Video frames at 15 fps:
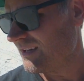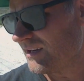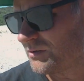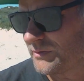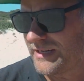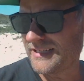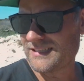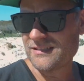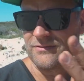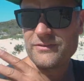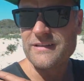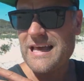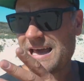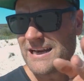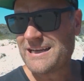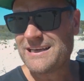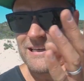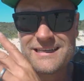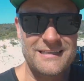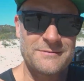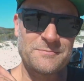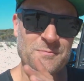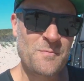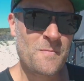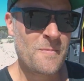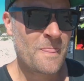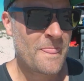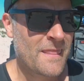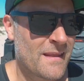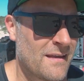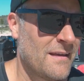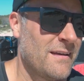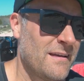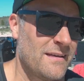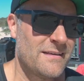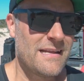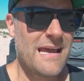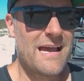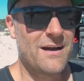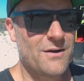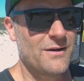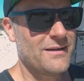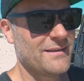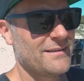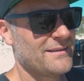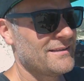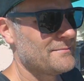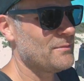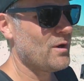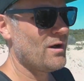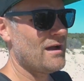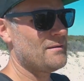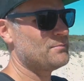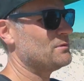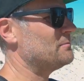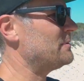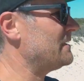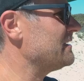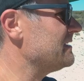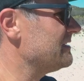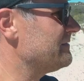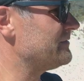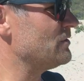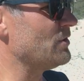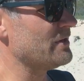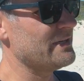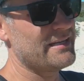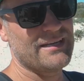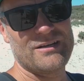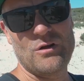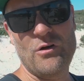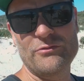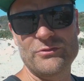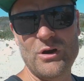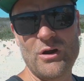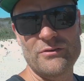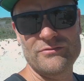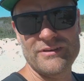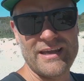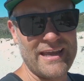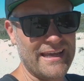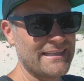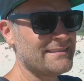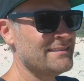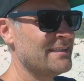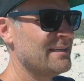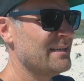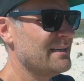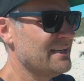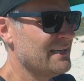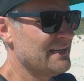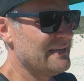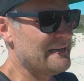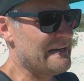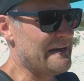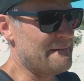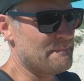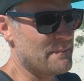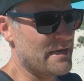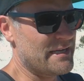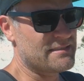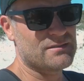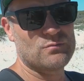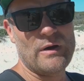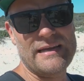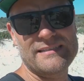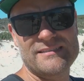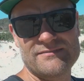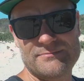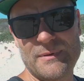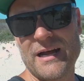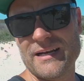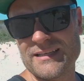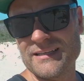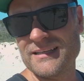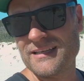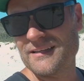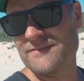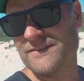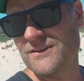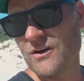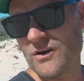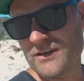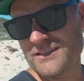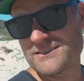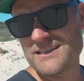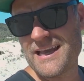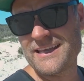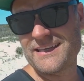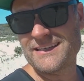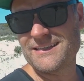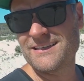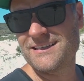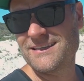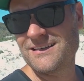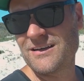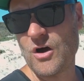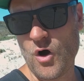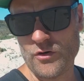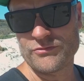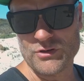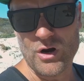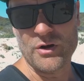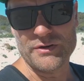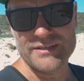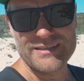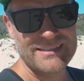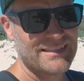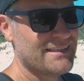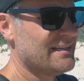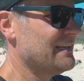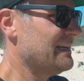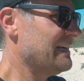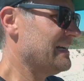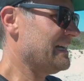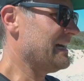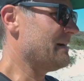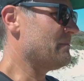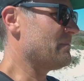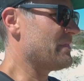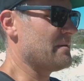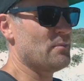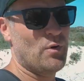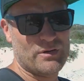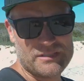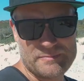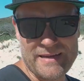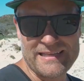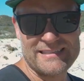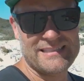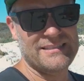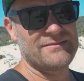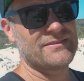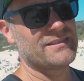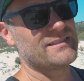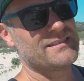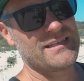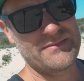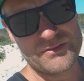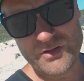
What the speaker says: reason for that. Now, in my humble opinion, if you're going to get an off-road van, it's a waste of money if you're not going to take it off-road. They're more expensive because they've